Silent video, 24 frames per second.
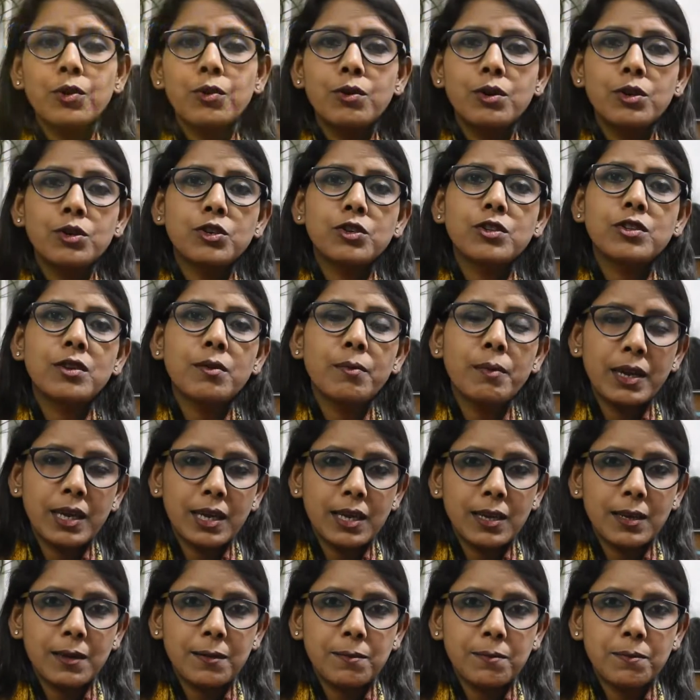decision
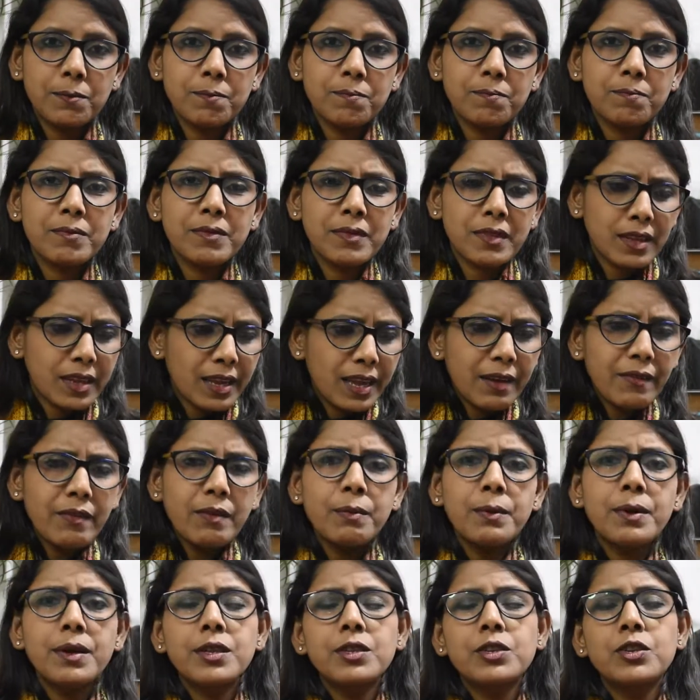making.
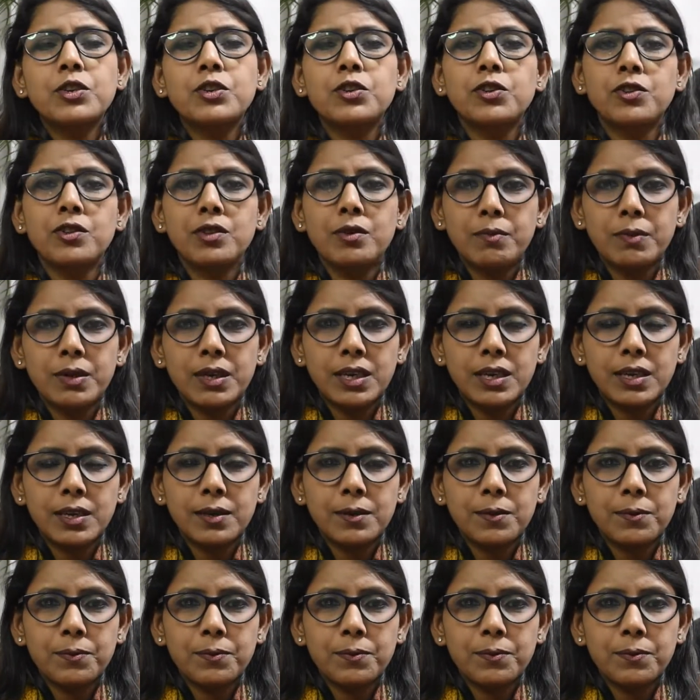Everybody's decision making.